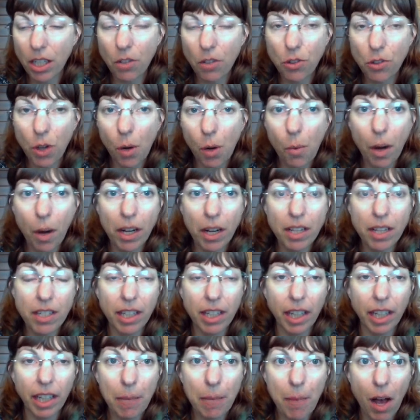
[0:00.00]
You don't want it to
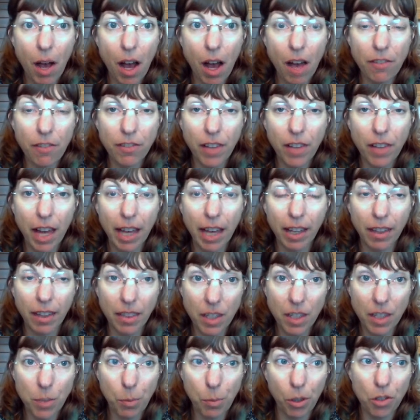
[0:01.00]
come off like
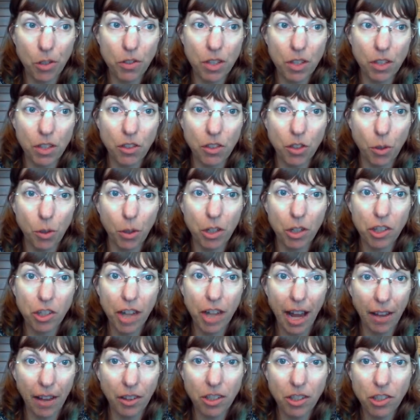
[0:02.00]
this person's your
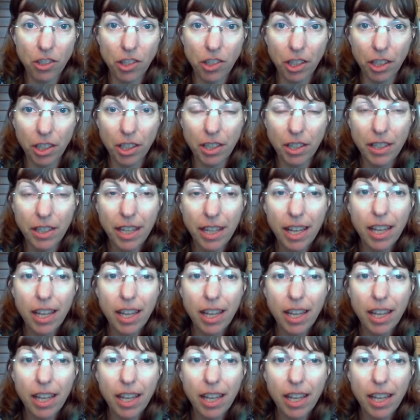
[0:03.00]
challenger.